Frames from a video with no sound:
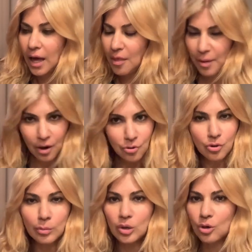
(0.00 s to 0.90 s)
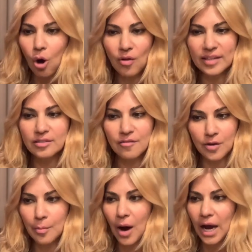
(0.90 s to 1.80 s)
the paranormal and all that stuff
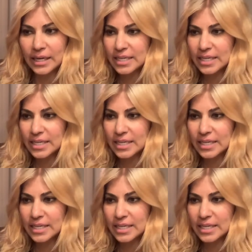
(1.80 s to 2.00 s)
combined.